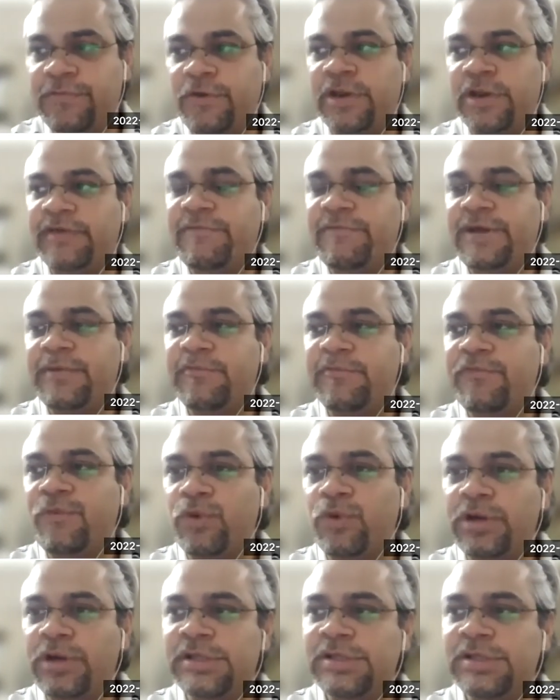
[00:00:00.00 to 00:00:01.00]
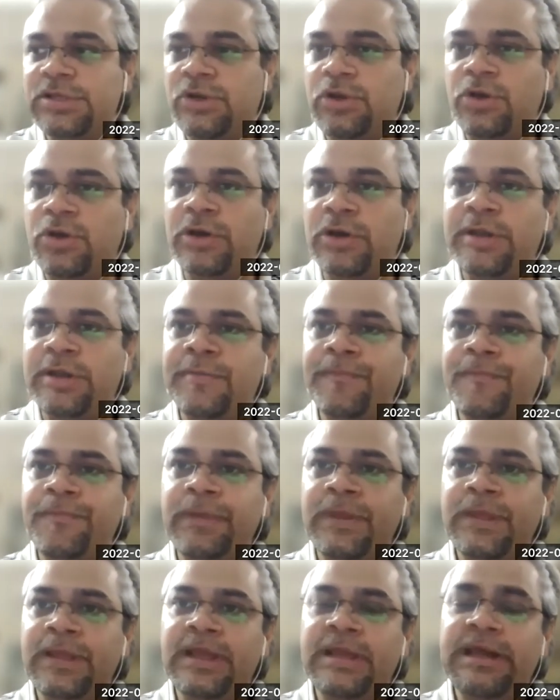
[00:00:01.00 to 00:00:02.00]
or if I'm focused on
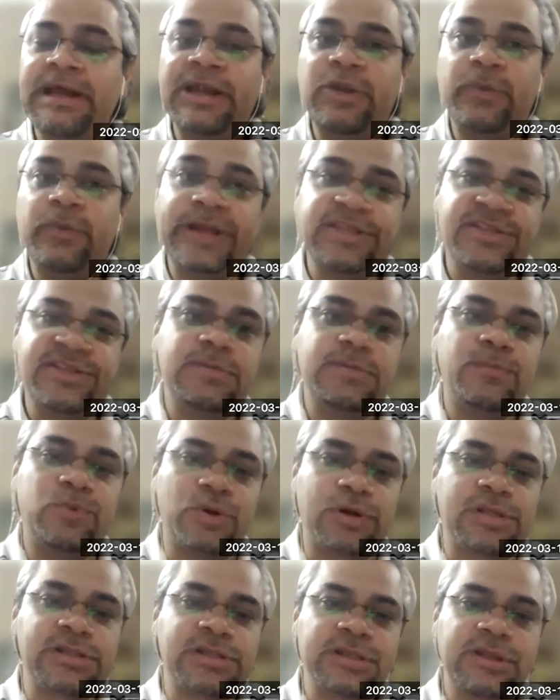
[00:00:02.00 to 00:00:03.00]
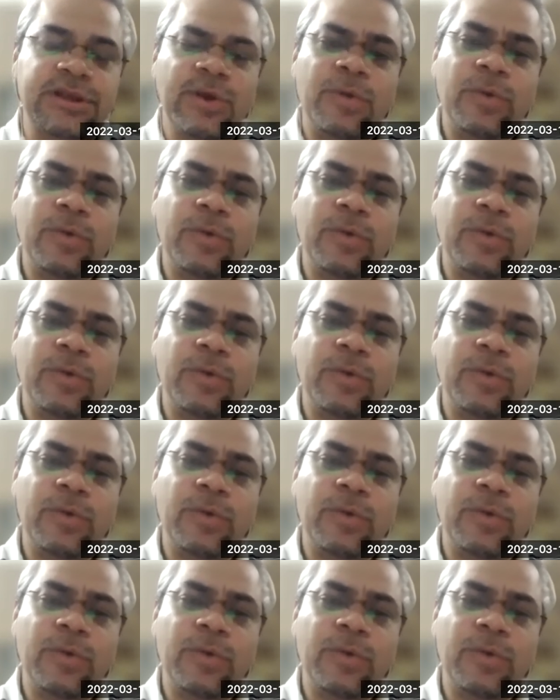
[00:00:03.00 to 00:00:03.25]
adventure books,